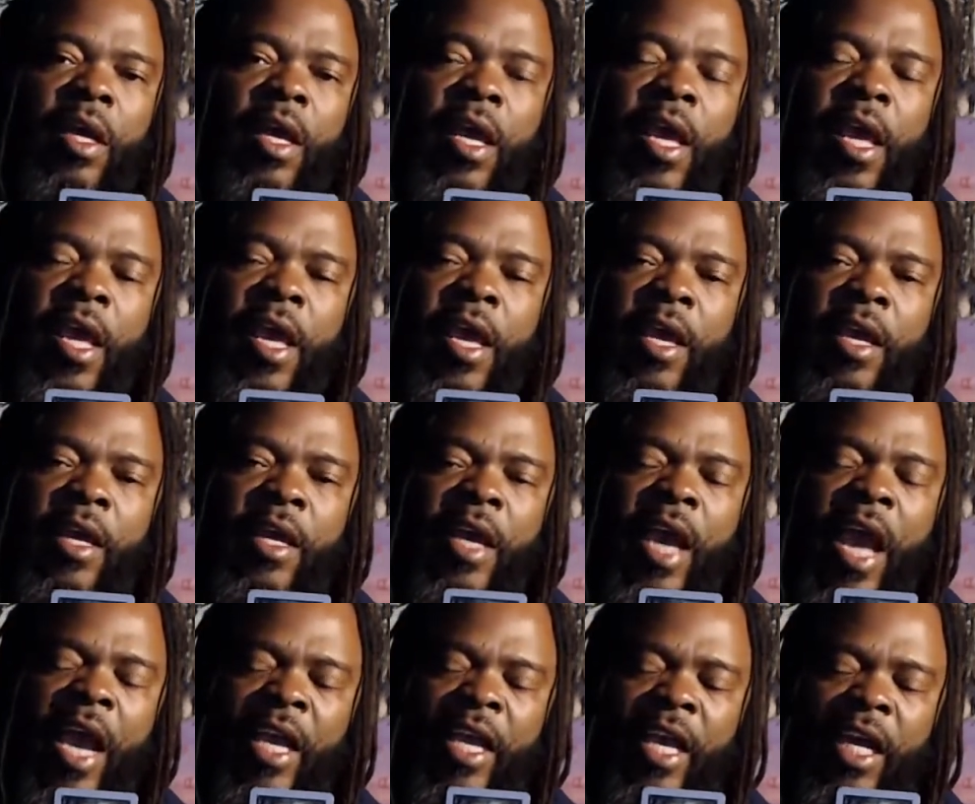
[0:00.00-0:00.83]
And
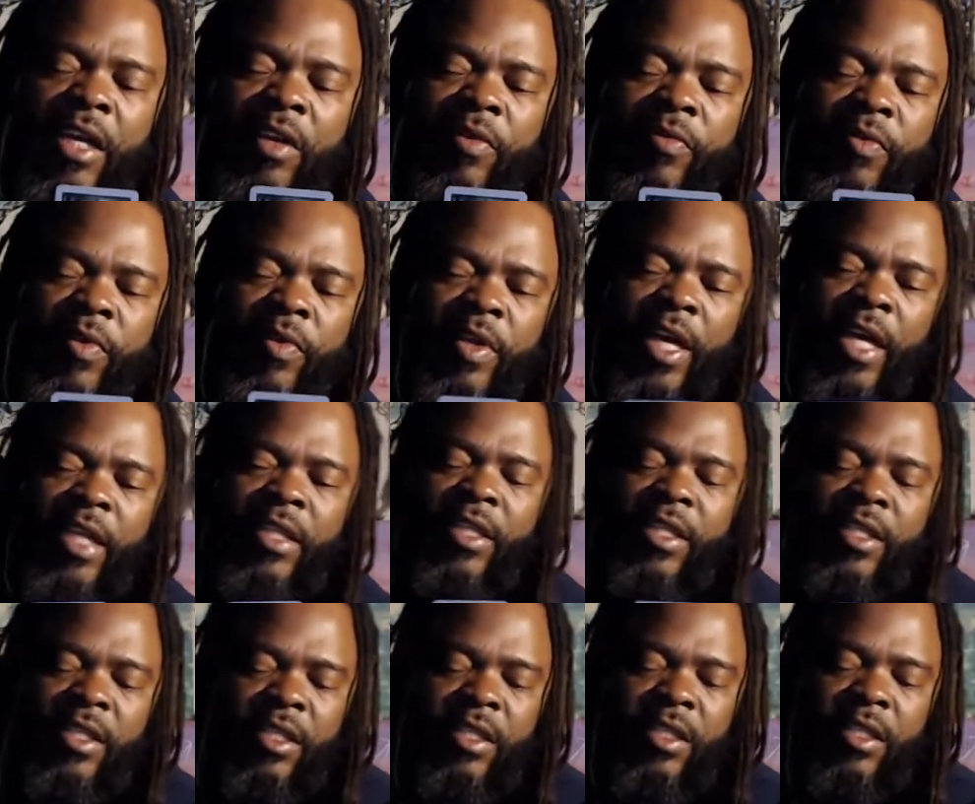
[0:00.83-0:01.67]
I kind of feel like
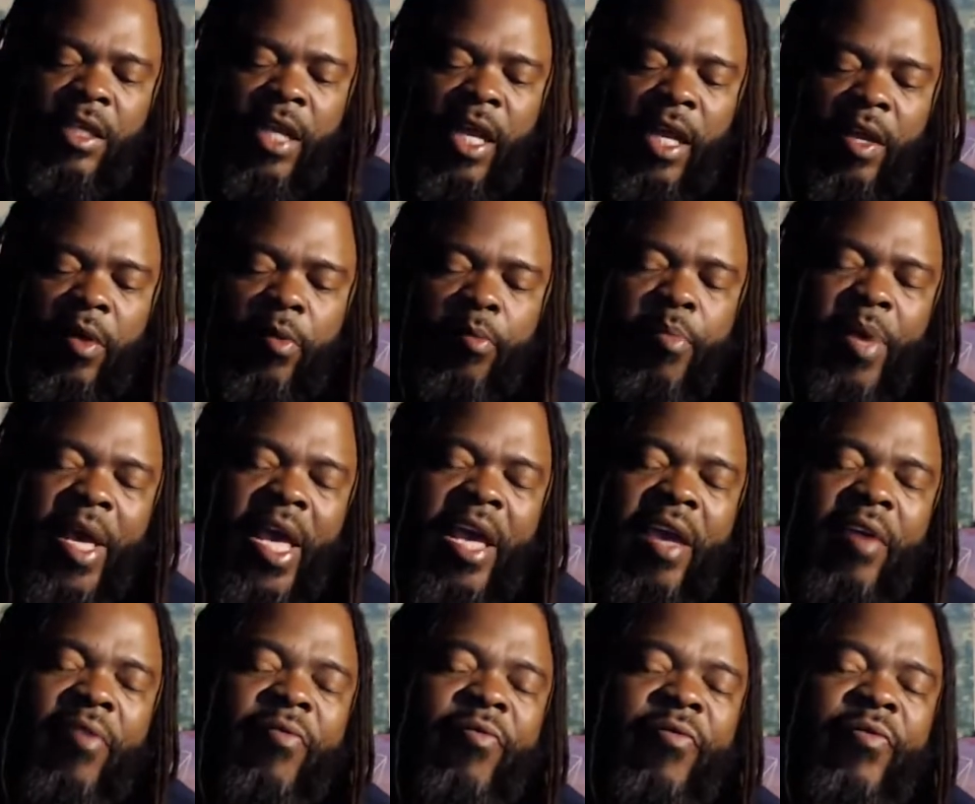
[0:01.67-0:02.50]
this is like a
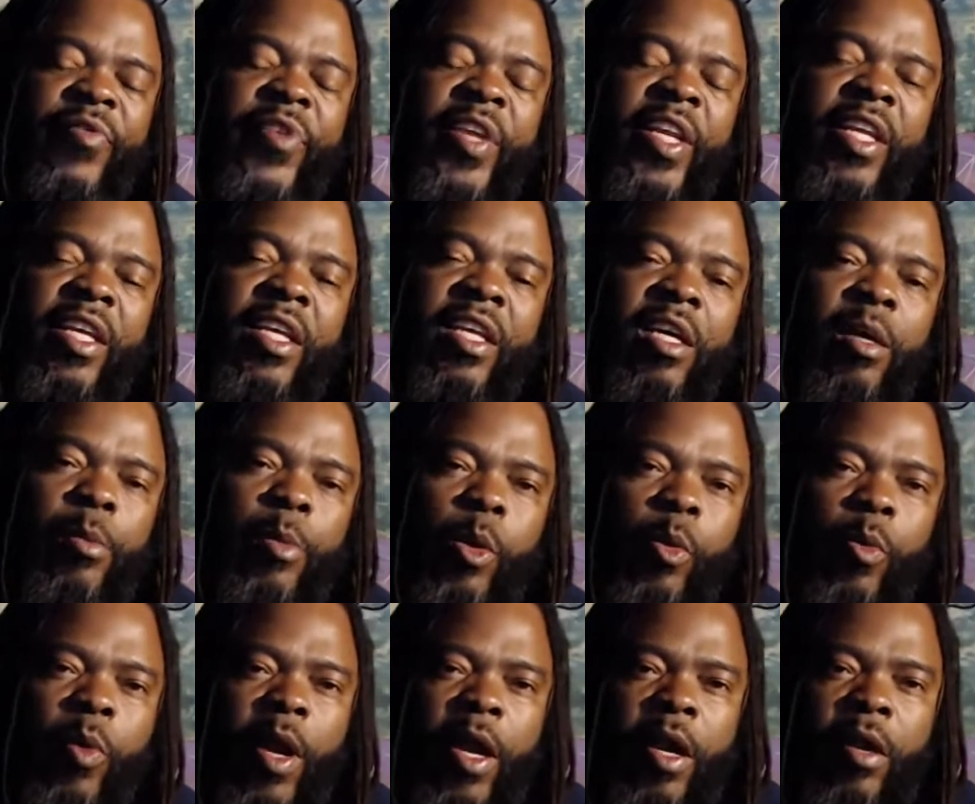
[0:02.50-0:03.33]
bad feeling coming
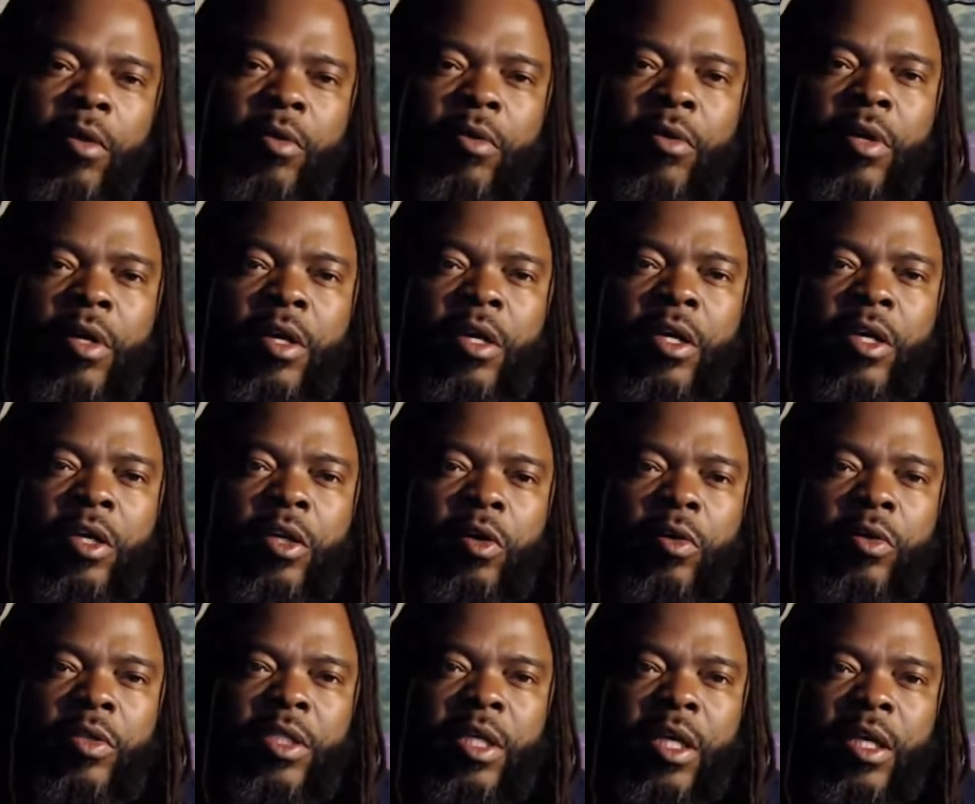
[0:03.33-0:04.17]
around. You
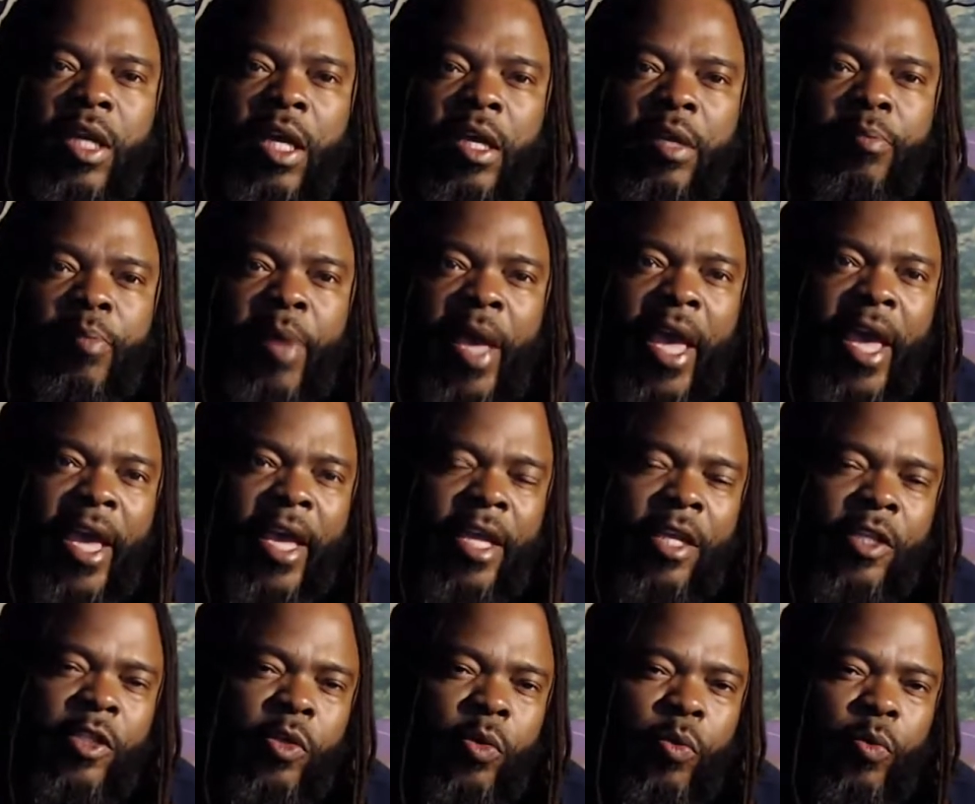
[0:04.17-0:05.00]
know what I'm saying? Like bad
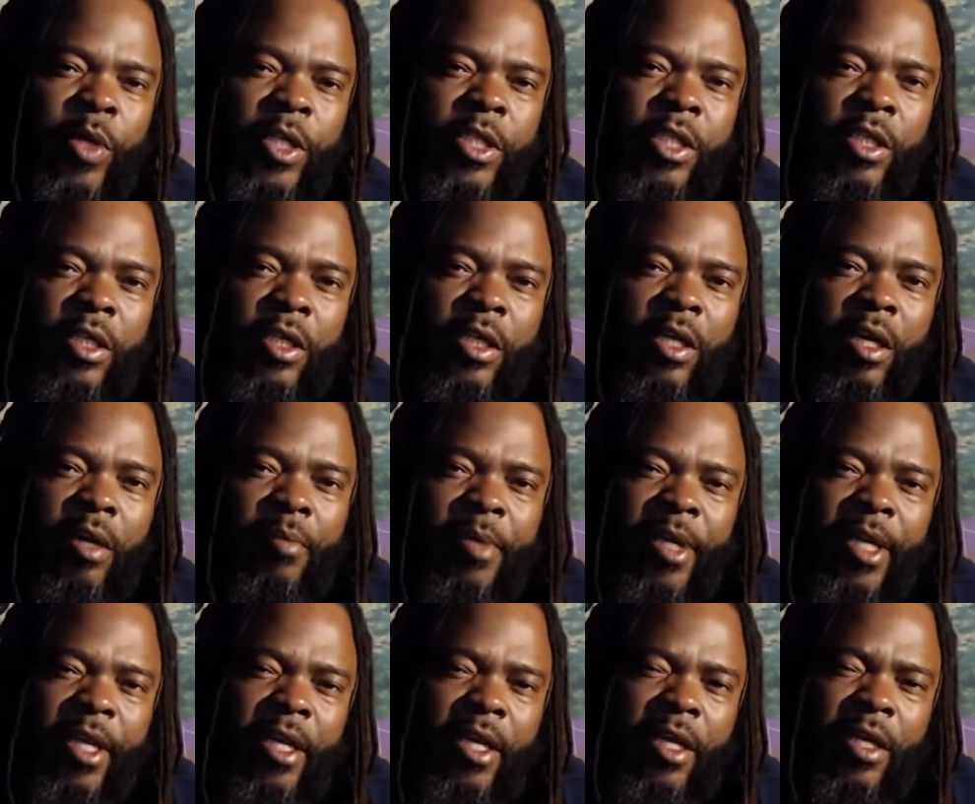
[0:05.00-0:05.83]
intuition
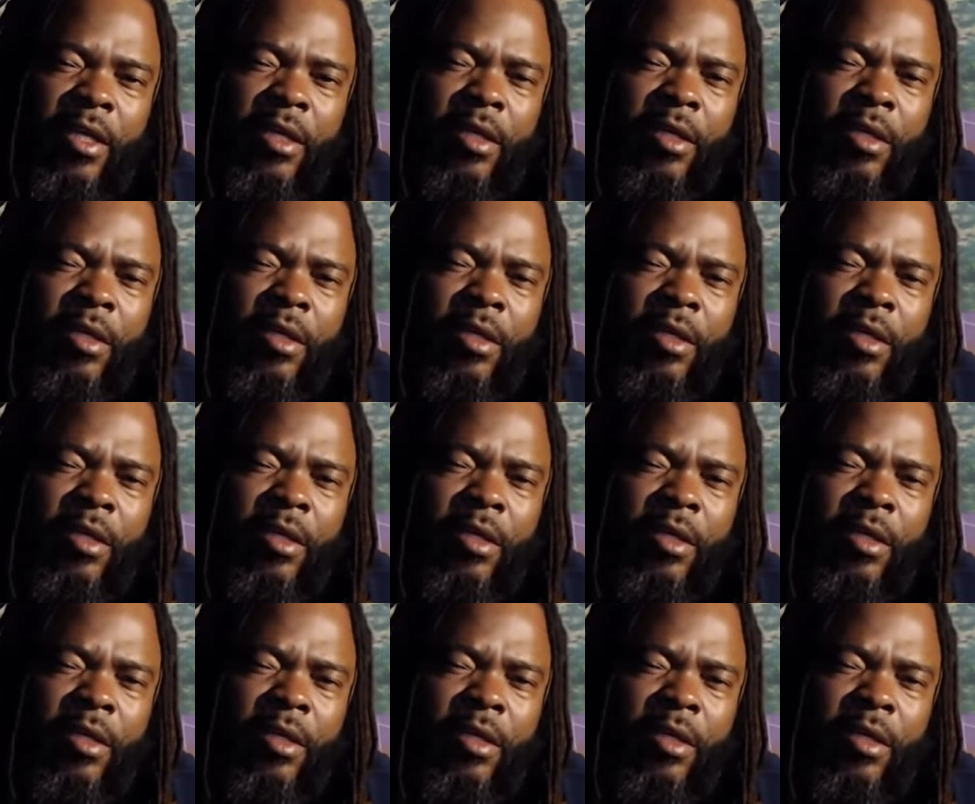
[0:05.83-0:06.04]
coming in.